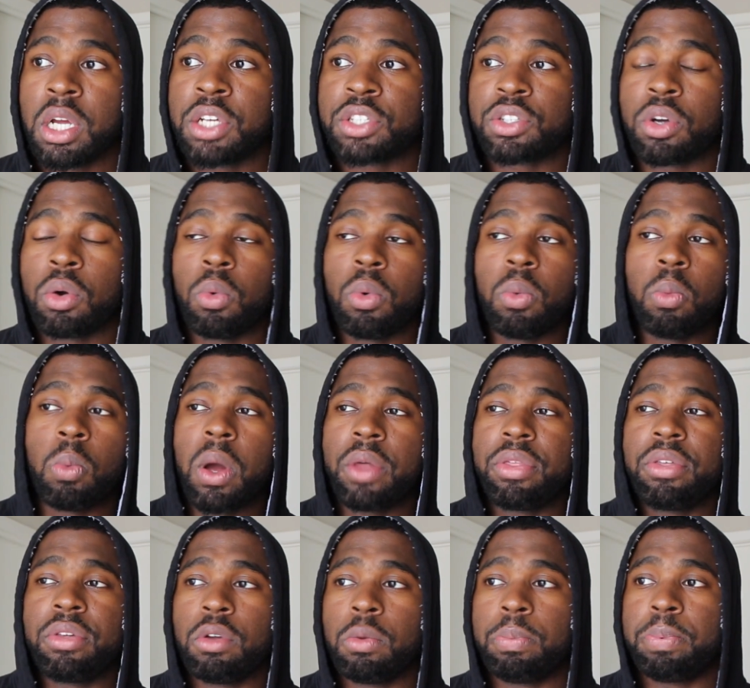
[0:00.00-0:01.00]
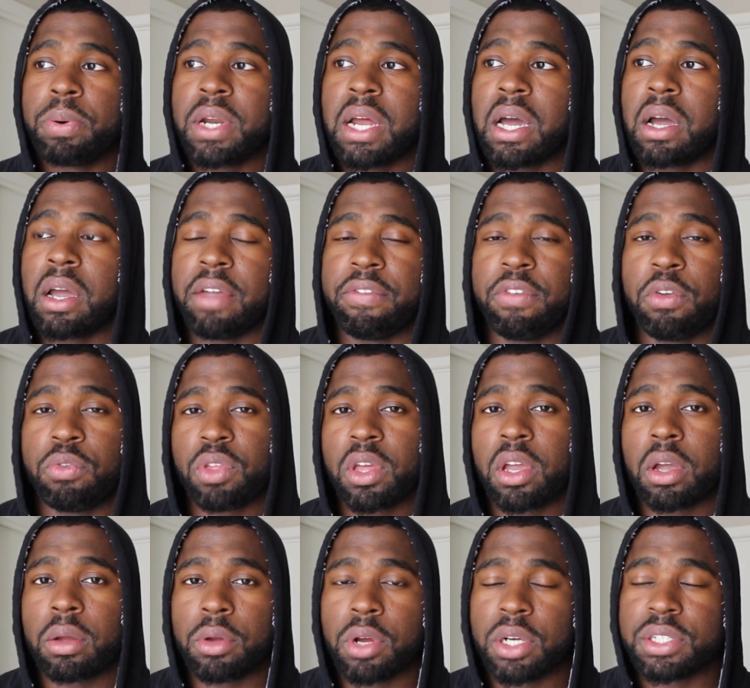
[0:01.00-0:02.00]
So whether you put out, if you
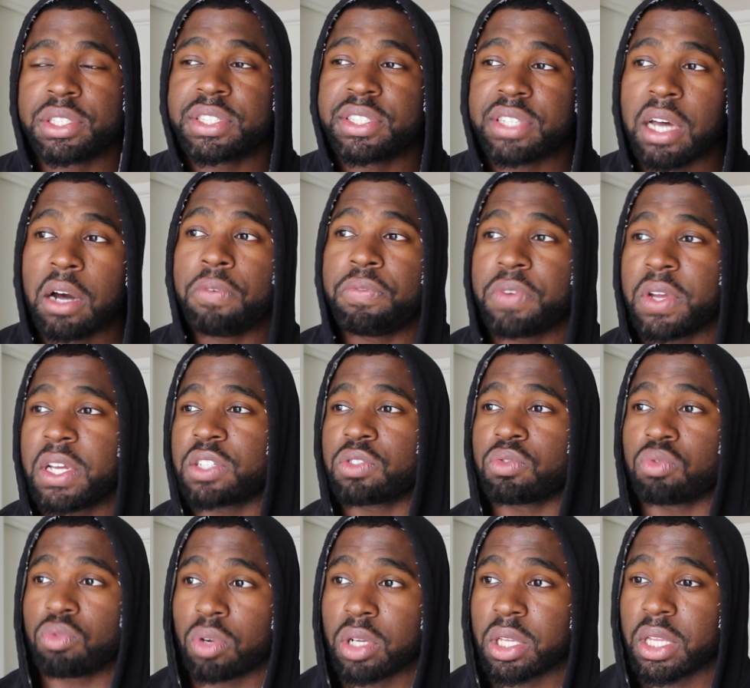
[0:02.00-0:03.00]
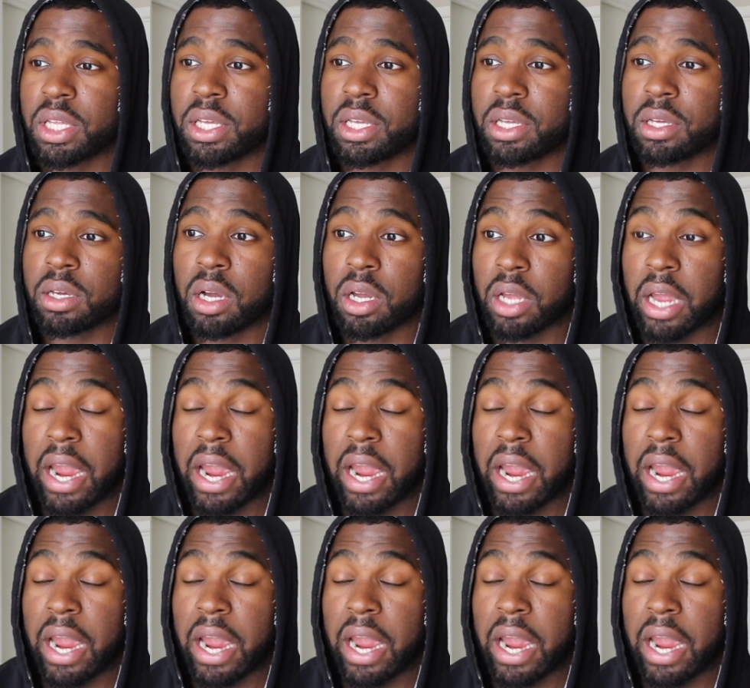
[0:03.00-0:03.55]
think your selfie is really,